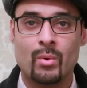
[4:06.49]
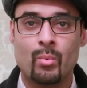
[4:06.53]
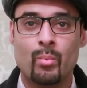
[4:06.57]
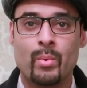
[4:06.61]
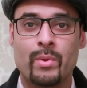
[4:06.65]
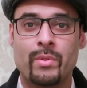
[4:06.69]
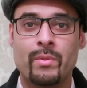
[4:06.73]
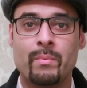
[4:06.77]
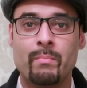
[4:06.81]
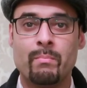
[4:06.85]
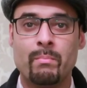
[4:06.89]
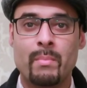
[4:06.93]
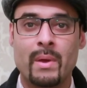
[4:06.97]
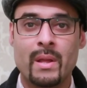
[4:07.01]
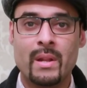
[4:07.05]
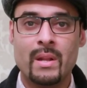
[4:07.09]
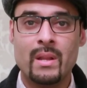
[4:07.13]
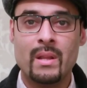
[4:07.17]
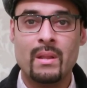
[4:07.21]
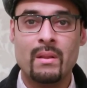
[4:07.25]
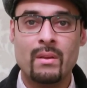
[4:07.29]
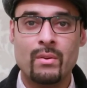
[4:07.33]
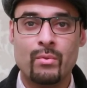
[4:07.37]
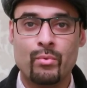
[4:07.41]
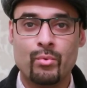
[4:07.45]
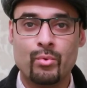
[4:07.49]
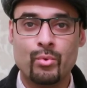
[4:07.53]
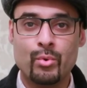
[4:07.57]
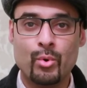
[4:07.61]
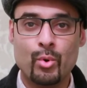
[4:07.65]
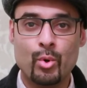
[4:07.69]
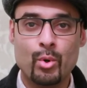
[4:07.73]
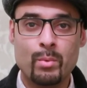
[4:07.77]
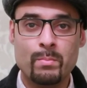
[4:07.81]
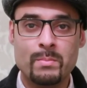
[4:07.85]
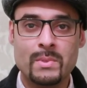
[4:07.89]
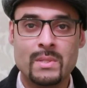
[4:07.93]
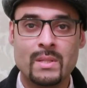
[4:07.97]
with many
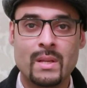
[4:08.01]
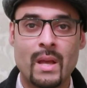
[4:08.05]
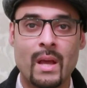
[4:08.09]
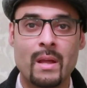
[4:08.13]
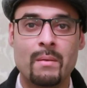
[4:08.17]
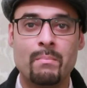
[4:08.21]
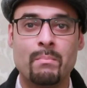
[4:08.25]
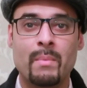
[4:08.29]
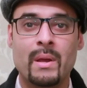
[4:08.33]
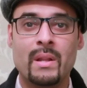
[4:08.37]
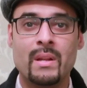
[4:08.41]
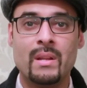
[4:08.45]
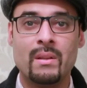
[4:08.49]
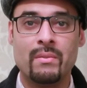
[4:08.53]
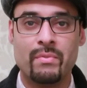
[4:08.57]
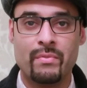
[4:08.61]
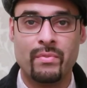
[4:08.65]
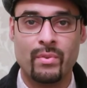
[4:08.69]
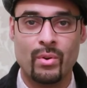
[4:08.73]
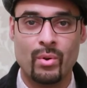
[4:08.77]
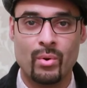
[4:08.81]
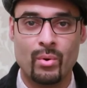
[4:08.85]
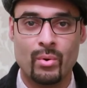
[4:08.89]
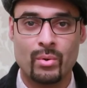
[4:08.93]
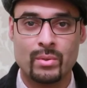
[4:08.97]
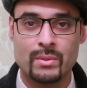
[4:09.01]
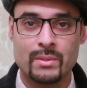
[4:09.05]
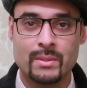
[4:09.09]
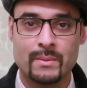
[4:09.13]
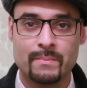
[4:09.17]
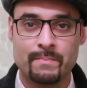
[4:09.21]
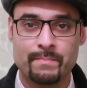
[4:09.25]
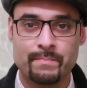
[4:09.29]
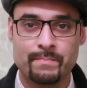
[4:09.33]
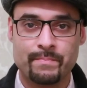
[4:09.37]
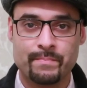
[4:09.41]
rooms and many floors.